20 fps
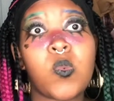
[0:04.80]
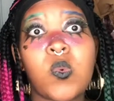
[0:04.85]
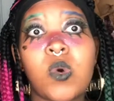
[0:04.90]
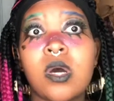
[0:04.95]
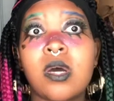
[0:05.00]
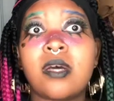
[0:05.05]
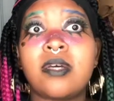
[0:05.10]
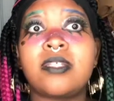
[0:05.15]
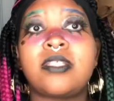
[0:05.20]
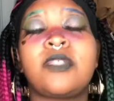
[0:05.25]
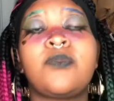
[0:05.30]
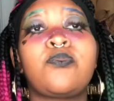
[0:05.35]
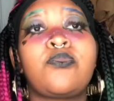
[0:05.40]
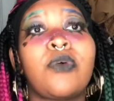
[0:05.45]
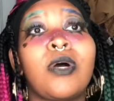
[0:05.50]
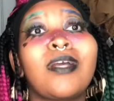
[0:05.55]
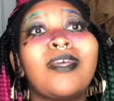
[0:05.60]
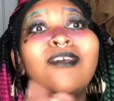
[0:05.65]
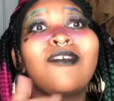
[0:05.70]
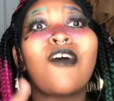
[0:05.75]
was
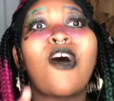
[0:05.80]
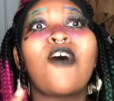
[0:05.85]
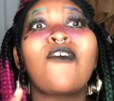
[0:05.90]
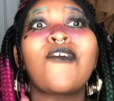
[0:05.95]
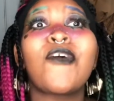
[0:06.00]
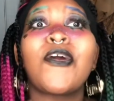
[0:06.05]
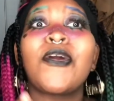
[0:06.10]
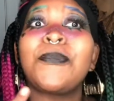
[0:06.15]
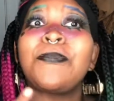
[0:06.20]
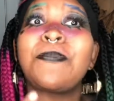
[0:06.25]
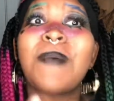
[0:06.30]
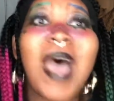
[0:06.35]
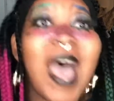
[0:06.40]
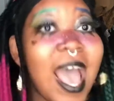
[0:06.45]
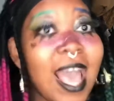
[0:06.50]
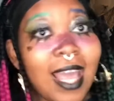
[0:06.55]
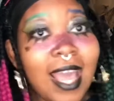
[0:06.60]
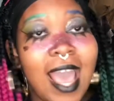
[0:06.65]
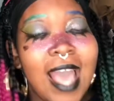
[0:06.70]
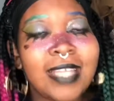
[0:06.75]
breaking off her back.
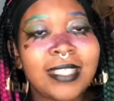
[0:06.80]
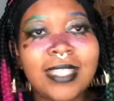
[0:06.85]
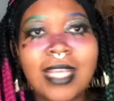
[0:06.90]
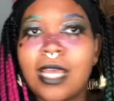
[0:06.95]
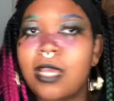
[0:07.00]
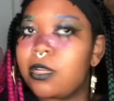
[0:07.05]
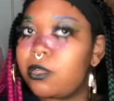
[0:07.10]
I said,